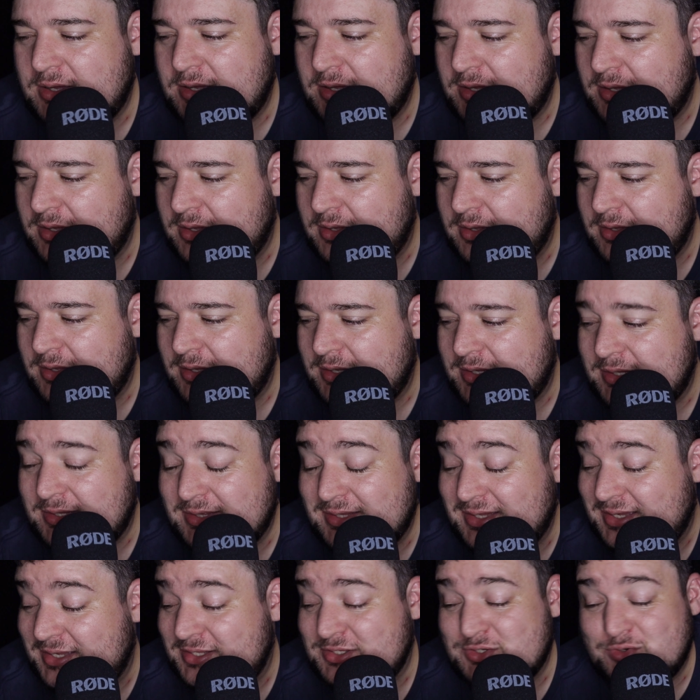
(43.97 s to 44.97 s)
Uh,
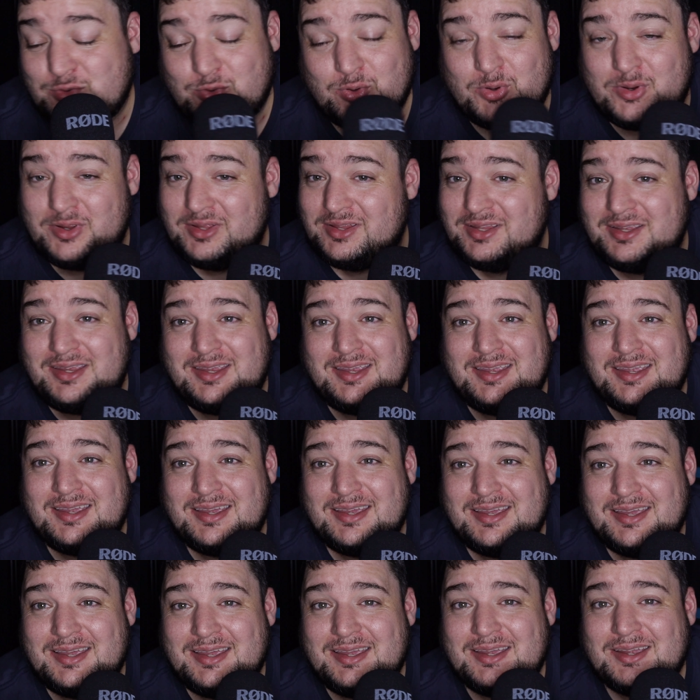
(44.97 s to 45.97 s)
it's
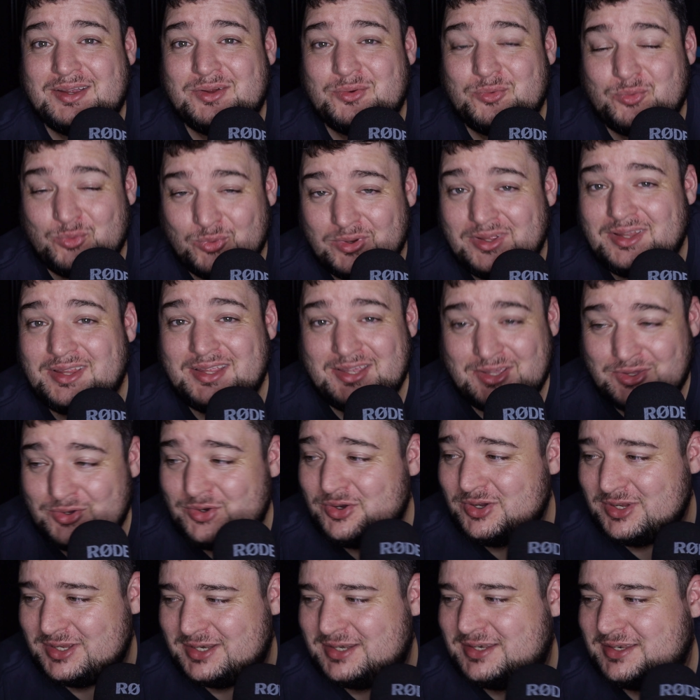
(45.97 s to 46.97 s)
really really
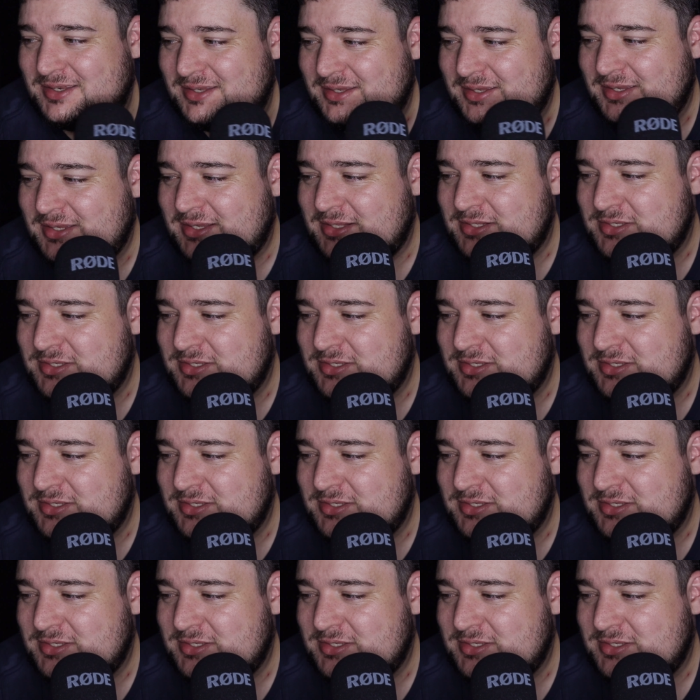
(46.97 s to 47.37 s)
good.